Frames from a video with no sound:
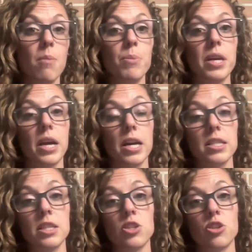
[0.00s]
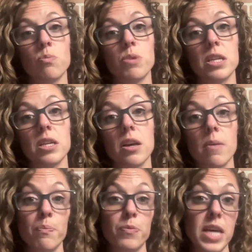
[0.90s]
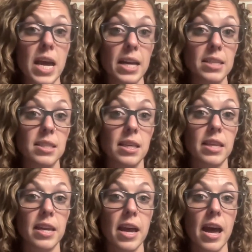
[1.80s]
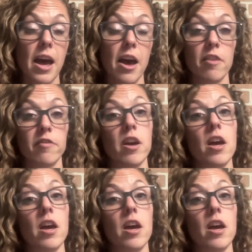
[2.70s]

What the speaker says: because it should be text that they have